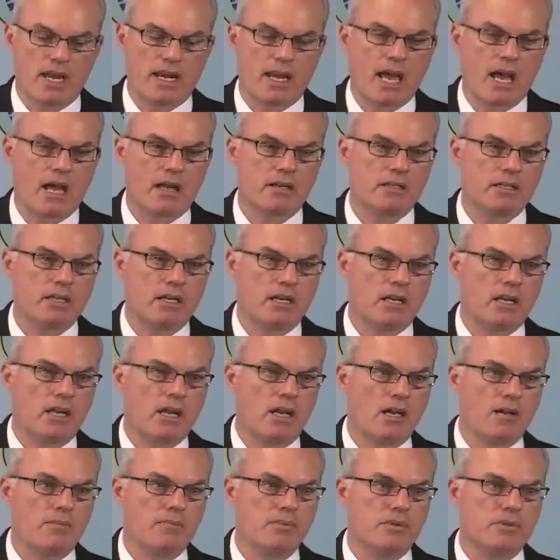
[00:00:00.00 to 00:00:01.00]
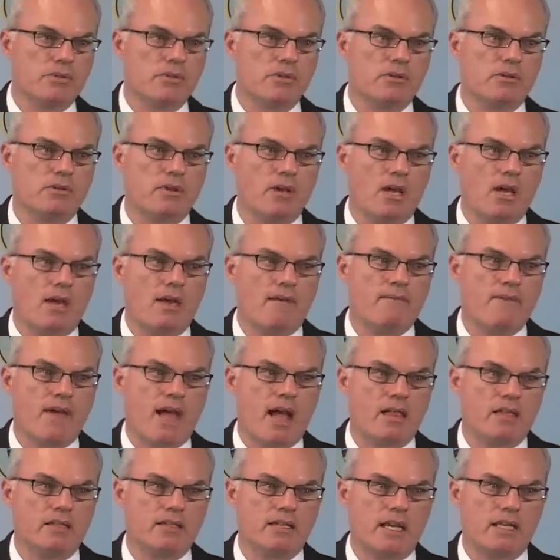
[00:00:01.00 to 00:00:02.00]
out, and it helps to
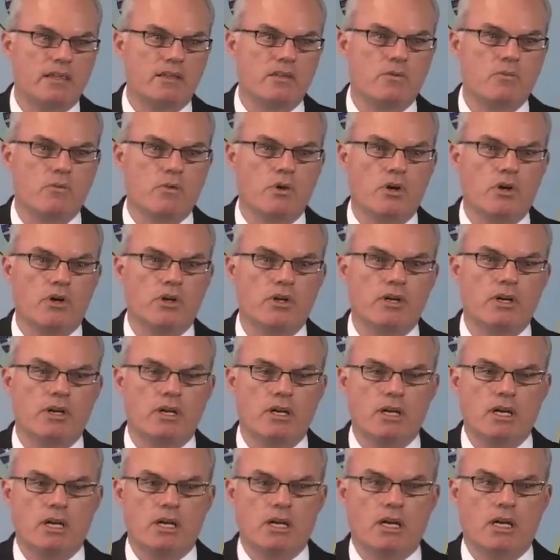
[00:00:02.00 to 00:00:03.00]
validate the work.